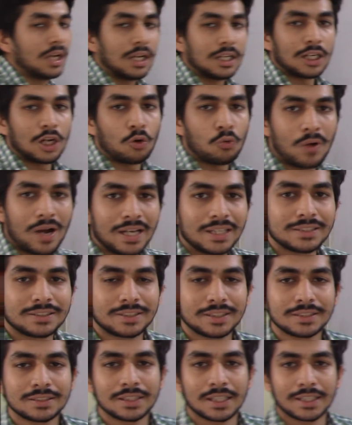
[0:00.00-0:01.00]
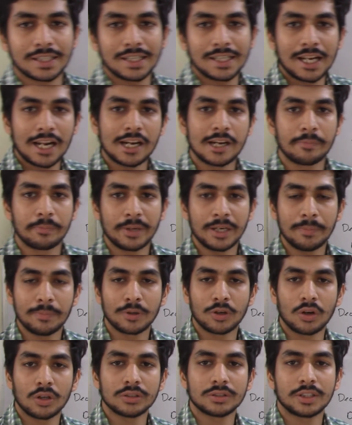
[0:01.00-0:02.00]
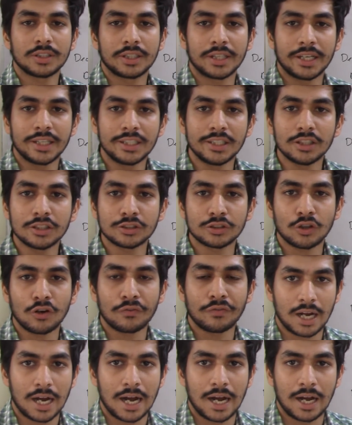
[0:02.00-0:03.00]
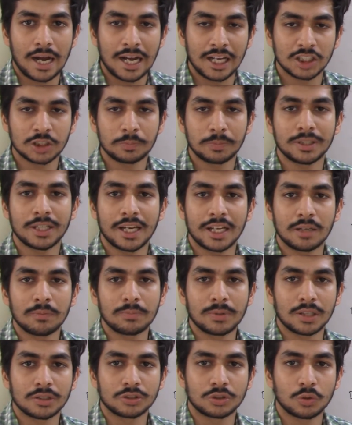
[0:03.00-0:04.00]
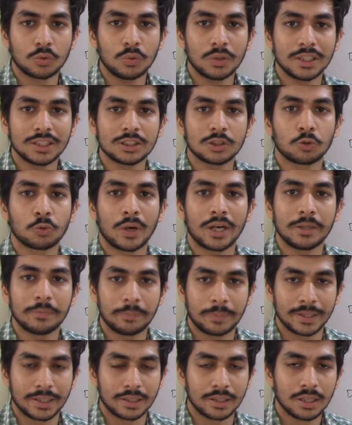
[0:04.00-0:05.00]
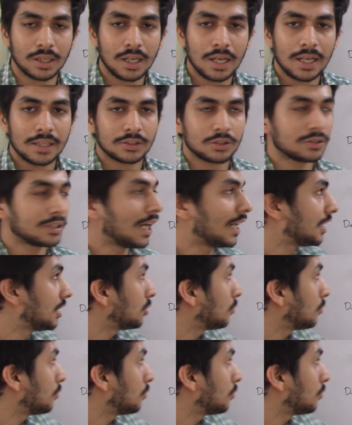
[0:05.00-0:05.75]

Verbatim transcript: Now why is this? Again I repeat, because the radius of a, a high spin iron plus two is quite big, so that is